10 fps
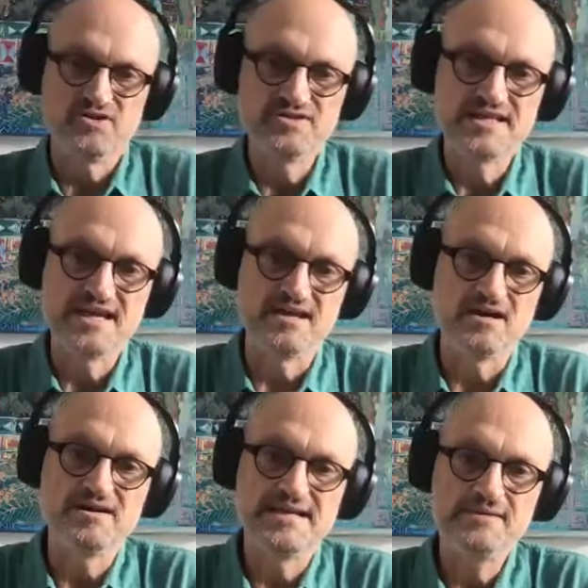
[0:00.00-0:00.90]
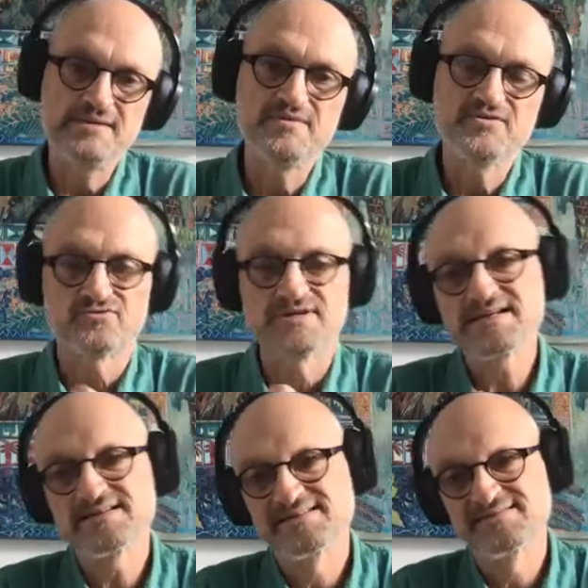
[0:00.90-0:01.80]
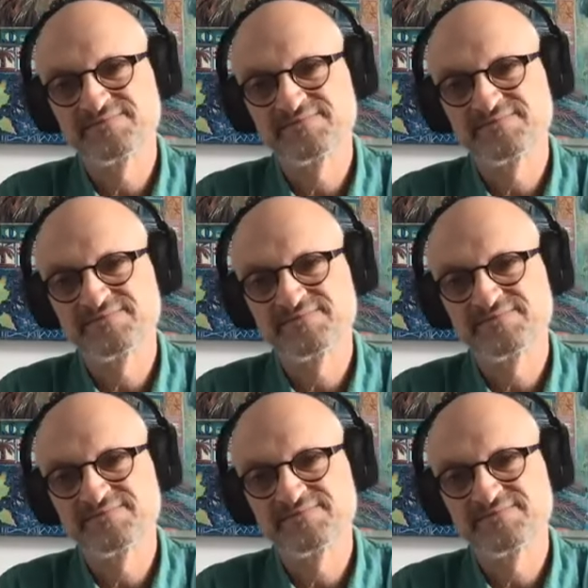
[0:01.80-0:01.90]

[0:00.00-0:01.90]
We don't say, oh, now I'm three.